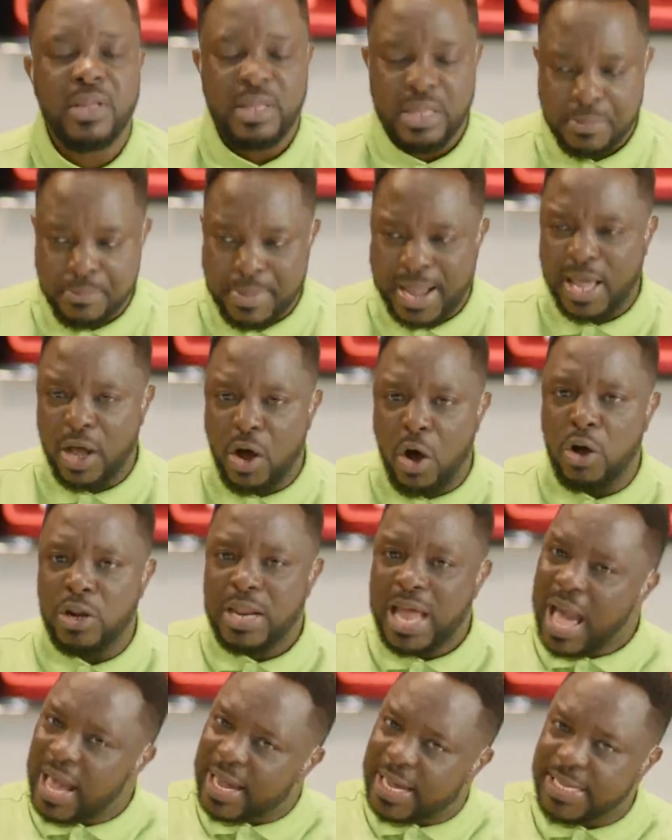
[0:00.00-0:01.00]
My
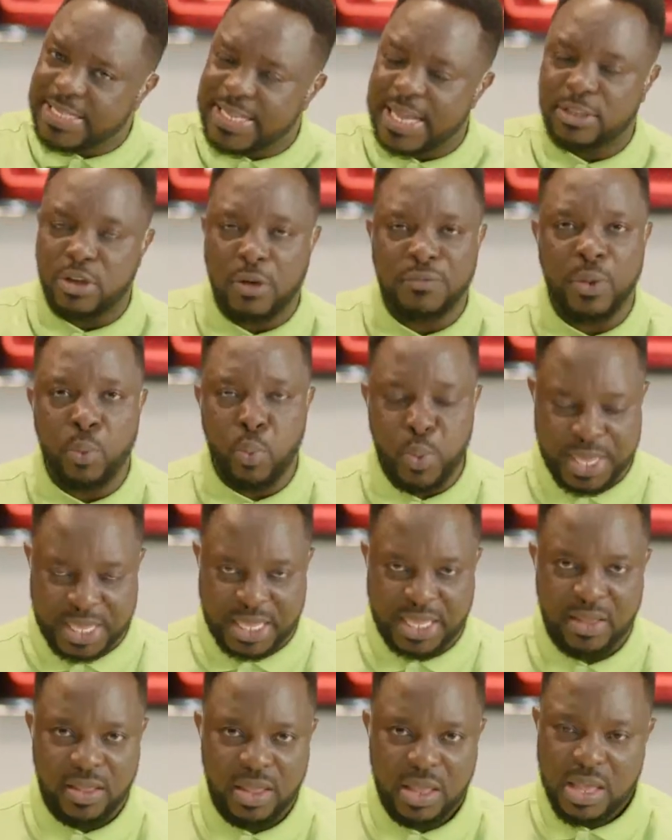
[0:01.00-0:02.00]
own architect of the
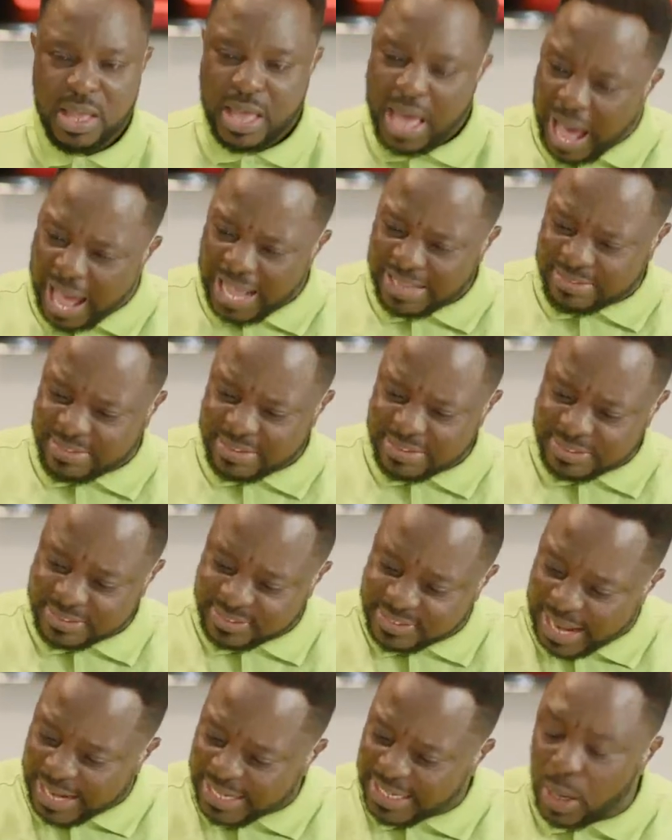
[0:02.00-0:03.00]
week. I
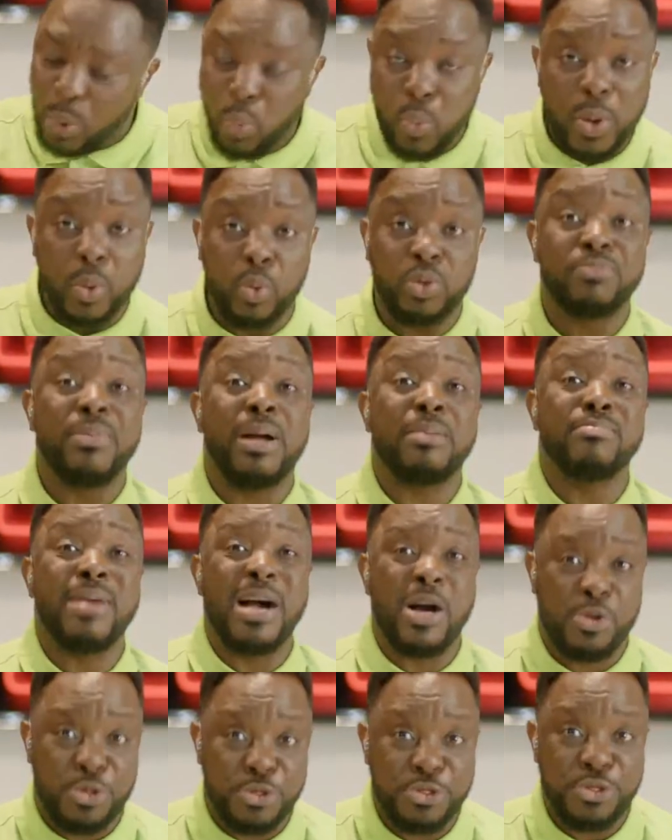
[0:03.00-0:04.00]
design the week with my
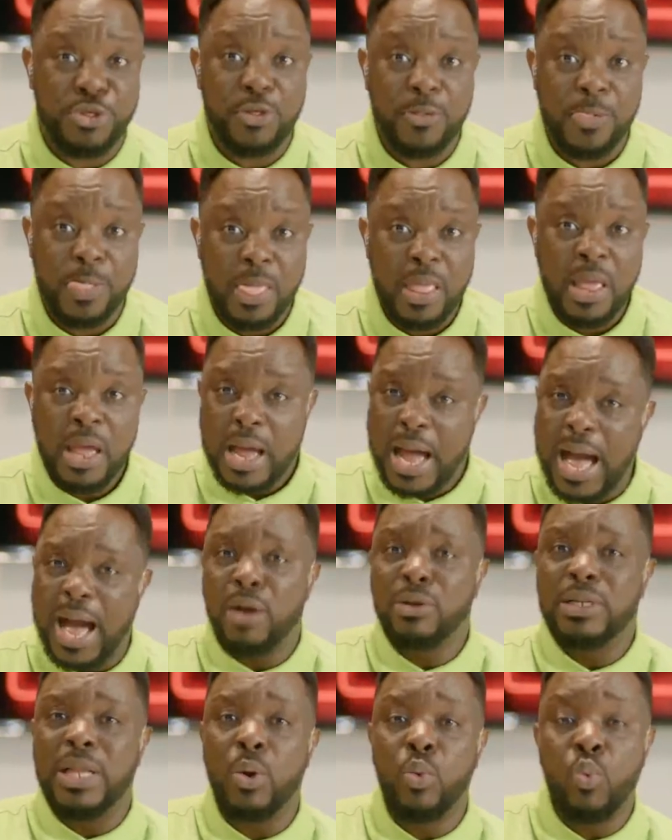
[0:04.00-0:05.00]
mouth. How
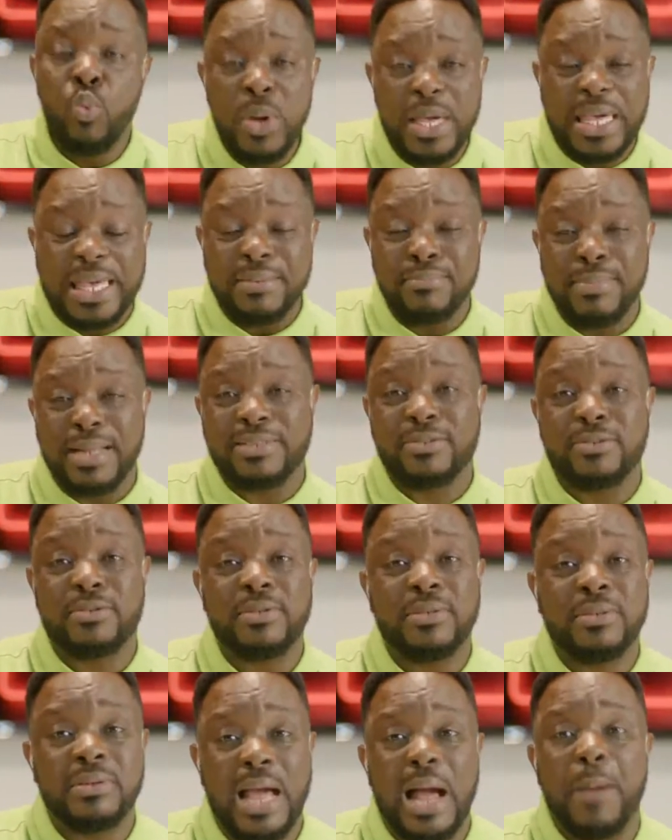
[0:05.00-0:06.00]
the week
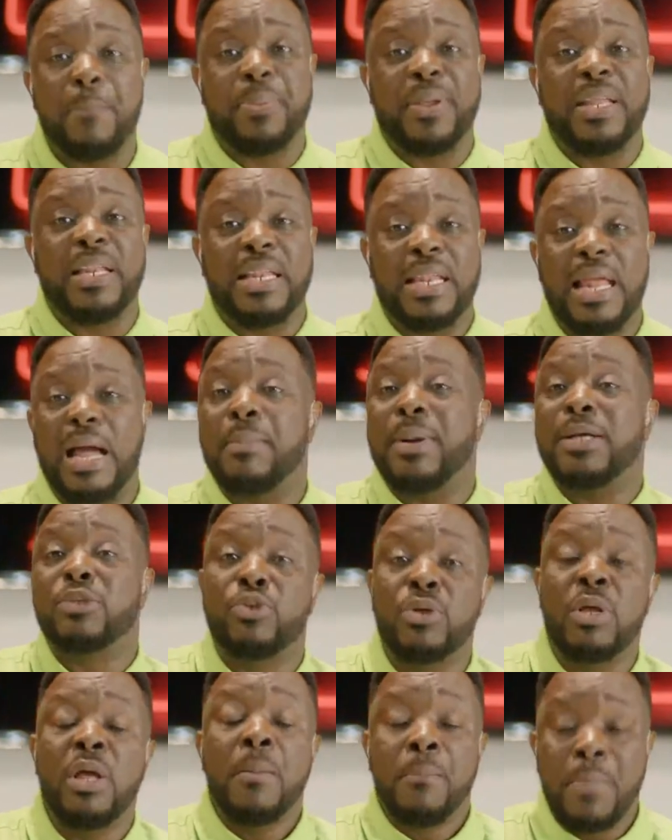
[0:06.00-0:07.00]
must happen.
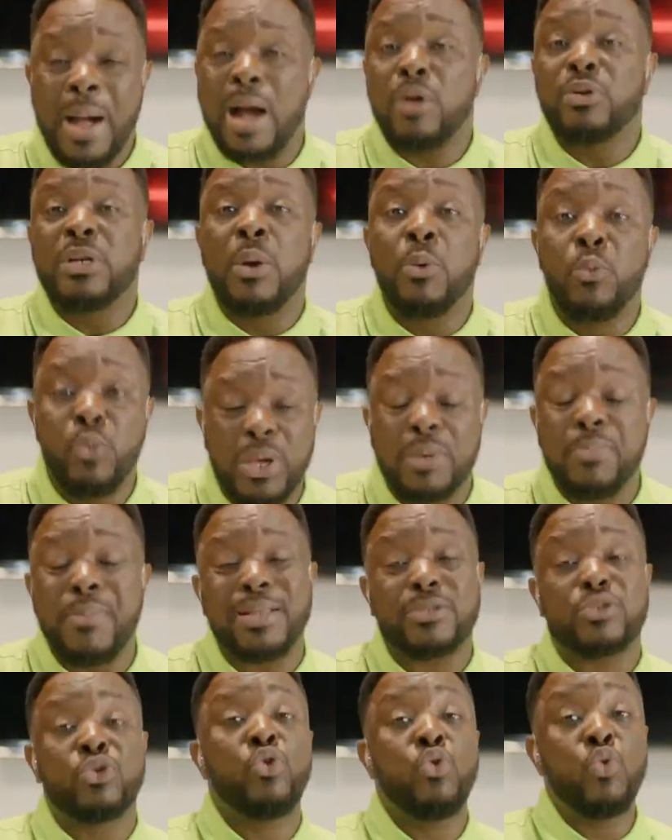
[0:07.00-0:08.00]
How the week
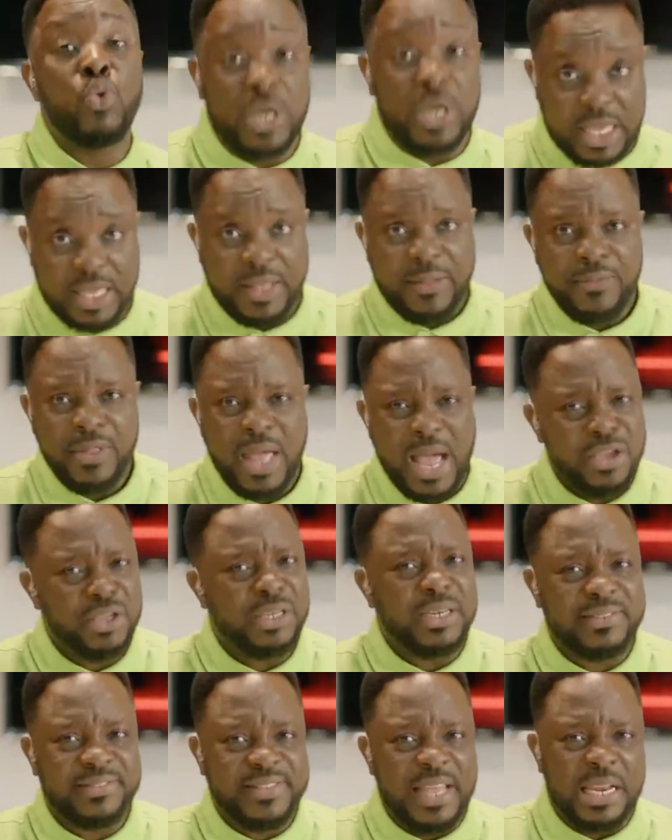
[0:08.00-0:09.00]
must look. Are you
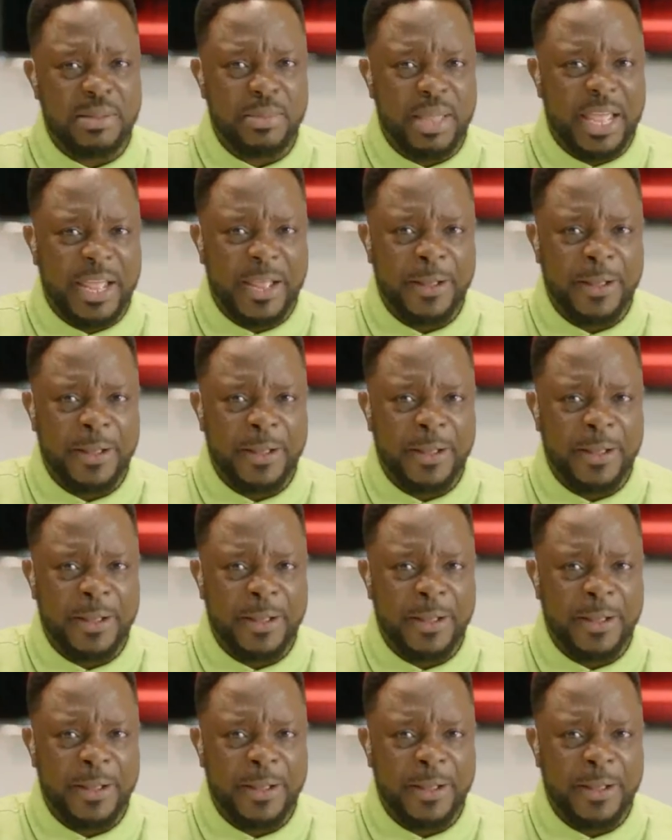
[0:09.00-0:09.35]
understanding, man?